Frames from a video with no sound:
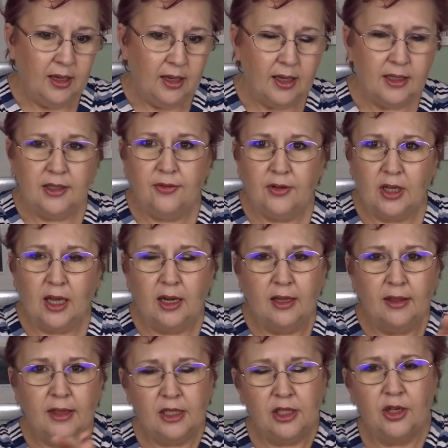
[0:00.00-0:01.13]
a different colour,
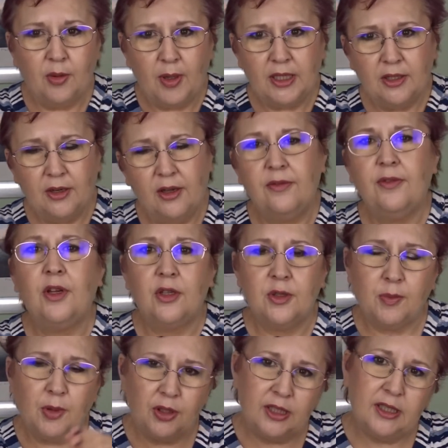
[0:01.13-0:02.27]
and then she'll go back to her focus
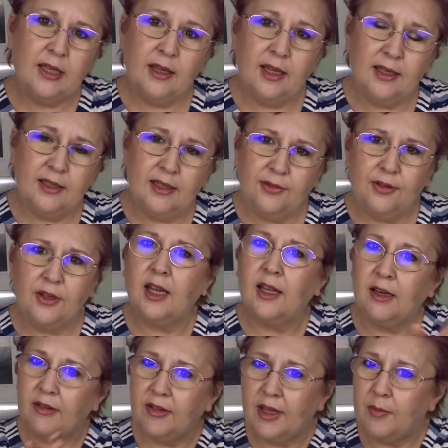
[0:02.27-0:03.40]
polish, and then a different
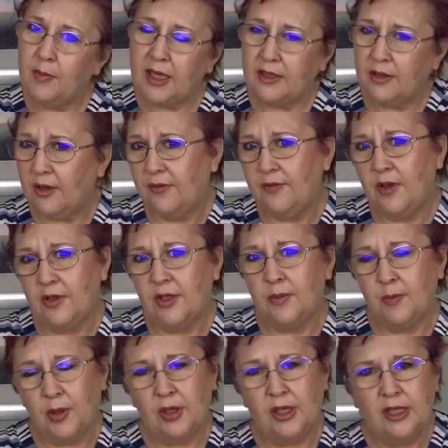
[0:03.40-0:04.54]
colour, and then back to her focus
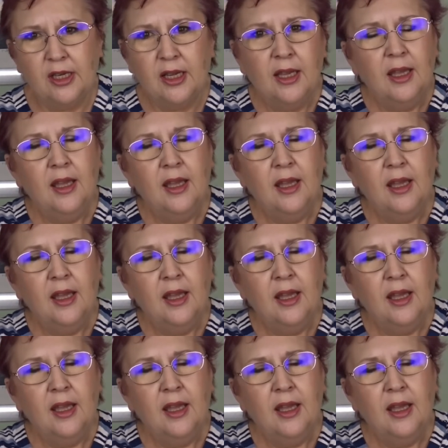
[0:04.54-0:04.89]
polish.